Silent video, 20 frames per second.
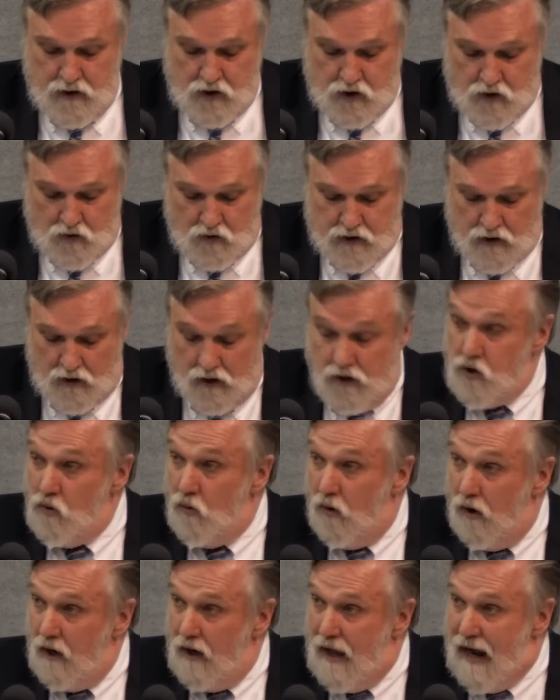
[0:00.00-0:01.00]
You,
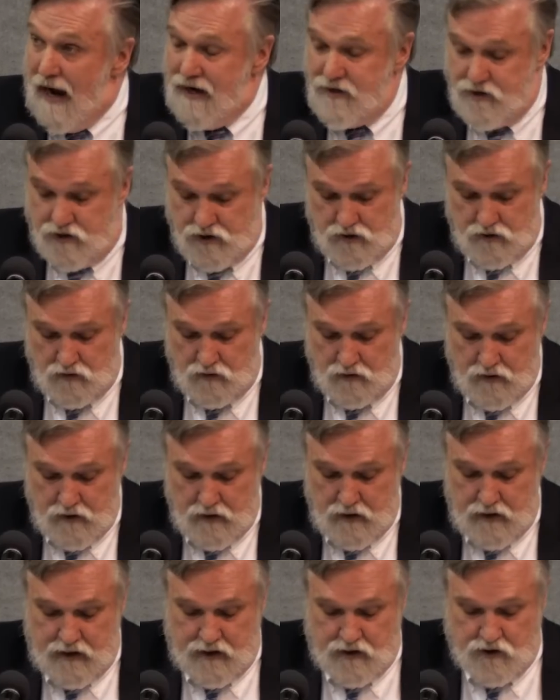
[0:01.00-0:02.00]
you are lied to
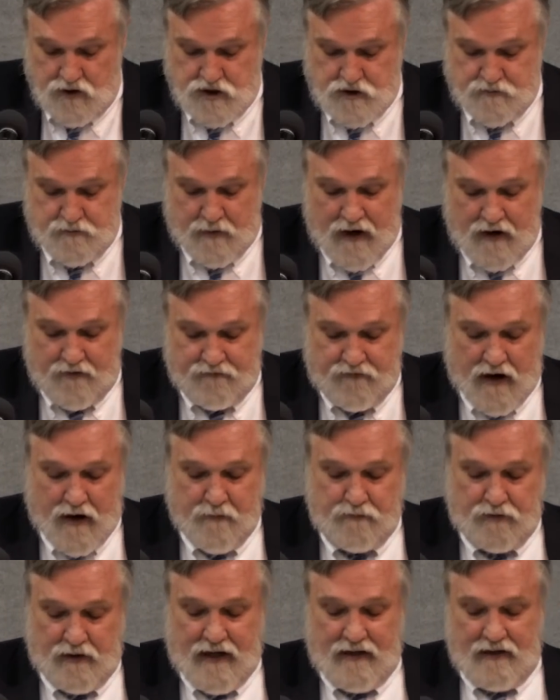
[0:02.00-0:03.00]
in your
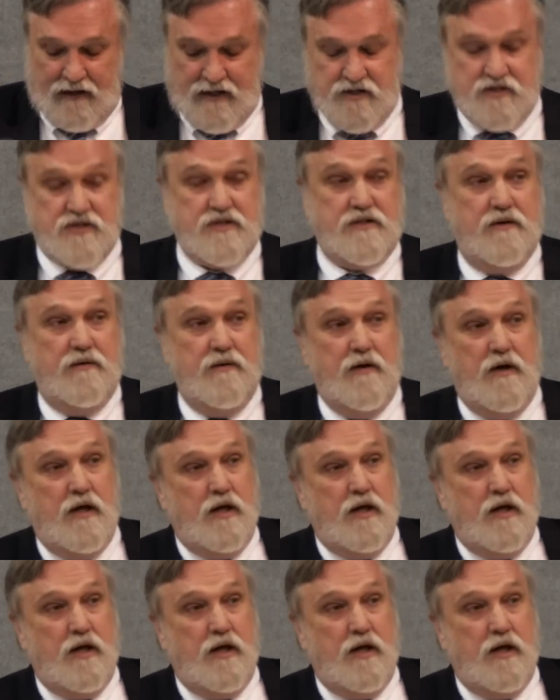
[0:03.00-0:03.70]
Spotify playlist.